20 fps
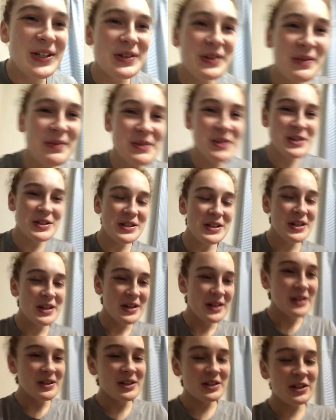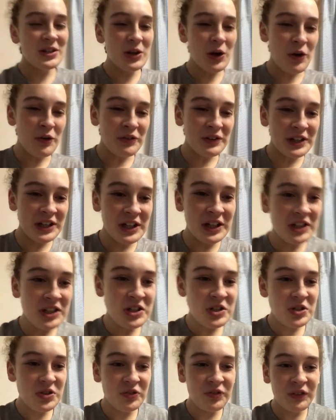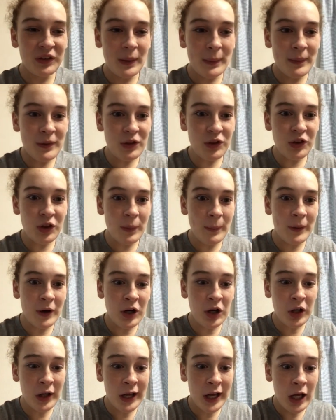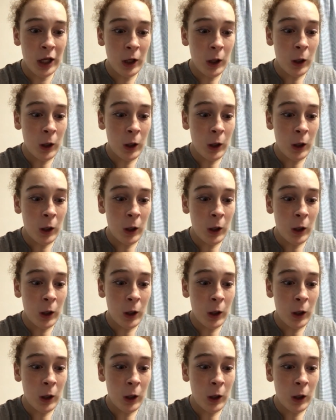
so I'm just, just over here, just flipping through the book, like,